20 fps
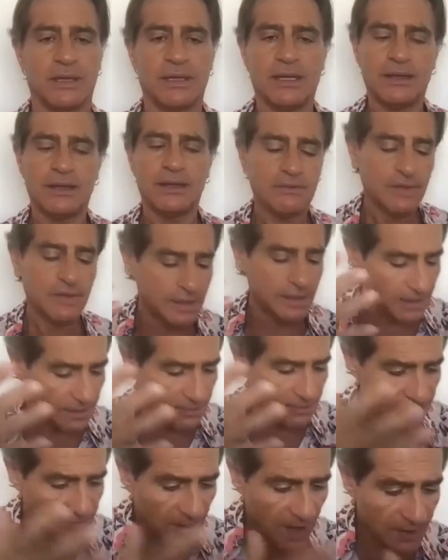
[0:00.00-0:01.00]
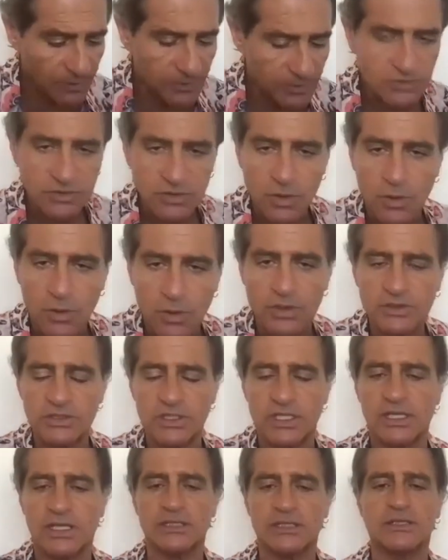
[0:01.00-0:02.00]
Even if I was
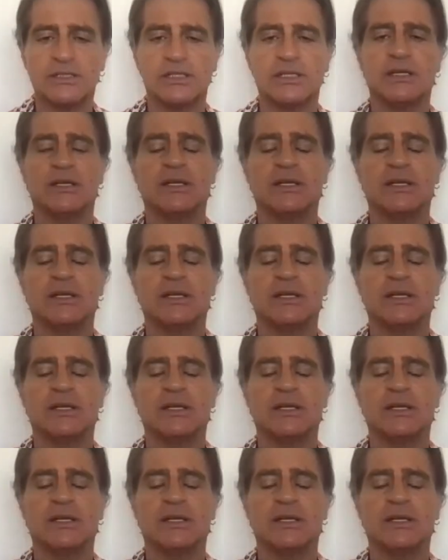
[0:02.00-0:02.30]
tortured,